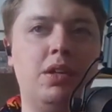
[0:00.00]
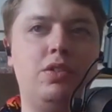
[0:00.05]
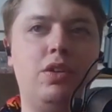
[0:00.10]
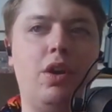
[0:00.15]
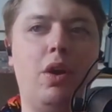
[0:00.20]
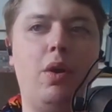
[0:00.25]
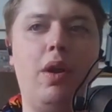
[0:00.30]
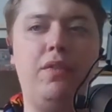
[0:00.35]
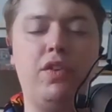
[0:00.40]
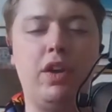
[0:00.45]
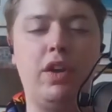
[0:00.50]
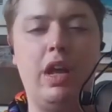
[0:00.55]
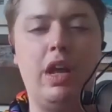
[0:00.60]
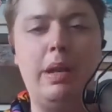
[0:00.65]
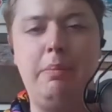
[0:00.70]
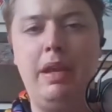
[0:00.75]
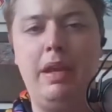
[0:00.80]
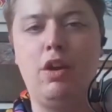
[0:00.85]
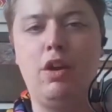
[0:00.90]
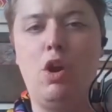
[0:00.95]
So if you're
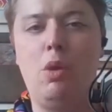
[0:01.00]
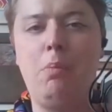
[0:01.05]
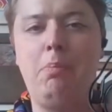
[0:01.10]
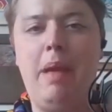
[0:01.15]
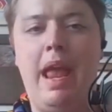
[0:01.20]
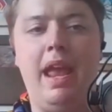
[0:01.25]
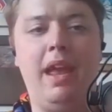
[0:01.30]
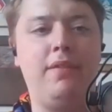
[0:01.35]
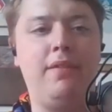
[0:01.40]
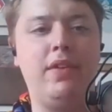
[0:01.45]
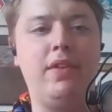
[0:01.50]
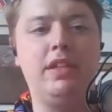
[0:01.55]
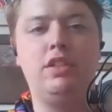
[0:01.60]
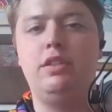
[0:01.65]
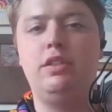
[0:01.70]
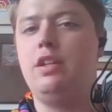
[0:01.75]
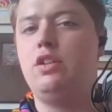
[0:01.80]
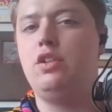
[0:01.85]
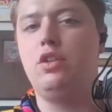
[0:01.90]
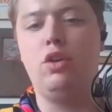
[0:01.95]
going to be your own bank, if
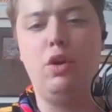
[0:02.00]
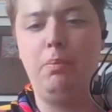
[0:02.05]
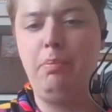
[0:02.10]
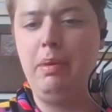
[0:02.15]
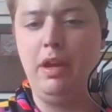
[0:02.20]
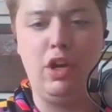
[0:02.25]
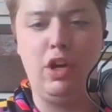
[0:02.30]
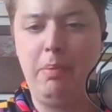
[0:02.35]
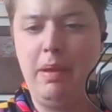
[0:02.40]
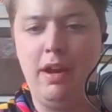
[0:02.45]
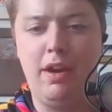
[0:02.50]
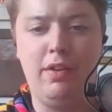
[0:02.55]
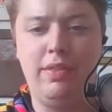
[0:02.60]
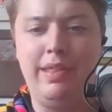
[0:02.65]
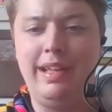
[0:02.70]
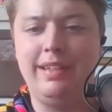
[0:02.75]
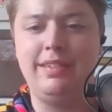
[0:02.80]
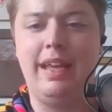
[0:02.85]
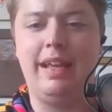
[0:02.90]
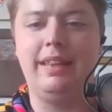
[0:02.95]
it's digital, peer to peer,
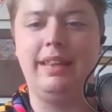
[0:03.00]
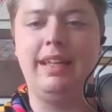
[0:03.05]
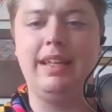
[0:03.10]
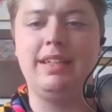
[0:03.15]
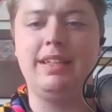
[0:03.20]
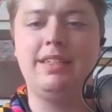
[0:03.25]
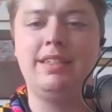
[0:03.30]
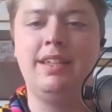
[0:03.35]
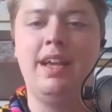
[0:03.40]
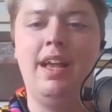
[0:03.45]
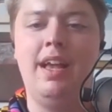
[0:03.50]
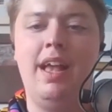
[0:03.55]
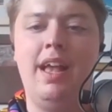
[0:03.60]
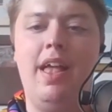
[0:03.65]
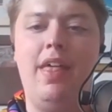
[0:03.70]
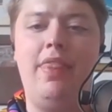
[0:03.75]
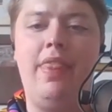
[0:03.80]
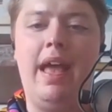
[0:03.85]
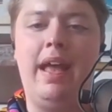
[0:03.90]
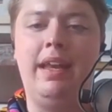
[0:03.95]
things like this,
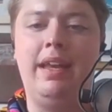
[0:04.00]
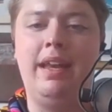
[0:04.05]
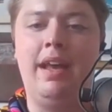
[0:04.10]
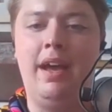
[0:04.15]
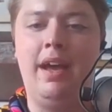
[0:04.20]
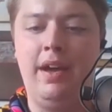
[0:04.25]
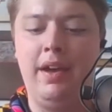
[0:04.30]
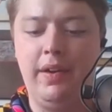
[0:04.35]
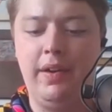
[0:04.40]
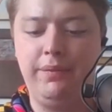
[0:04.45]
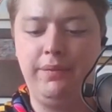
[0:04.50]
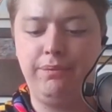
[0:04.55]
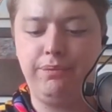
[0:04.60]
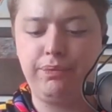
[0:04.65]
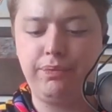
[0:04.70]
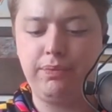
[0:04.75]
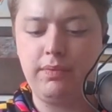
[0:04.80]
then, uh,